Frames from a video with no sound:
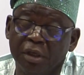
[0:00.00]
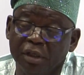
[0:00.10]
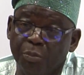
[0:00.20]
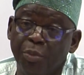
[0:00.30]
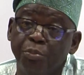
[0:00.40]

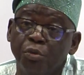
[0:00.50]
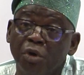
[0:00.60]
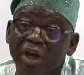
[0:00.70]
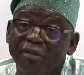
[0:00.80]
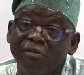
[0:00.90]
The people
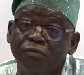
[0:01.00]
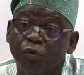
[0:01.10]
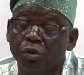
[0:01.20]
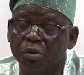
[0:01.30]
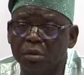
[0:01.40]
gave him
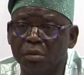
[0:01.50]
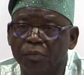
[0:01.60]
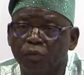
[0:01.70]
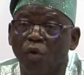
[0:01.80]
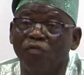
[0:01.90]
votes
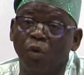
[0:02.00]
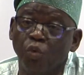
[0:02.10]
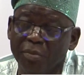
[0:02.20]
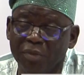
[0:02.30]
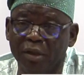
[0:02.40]

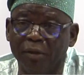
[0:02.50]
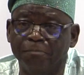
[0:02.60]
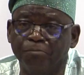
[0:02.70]
overwhelmingly.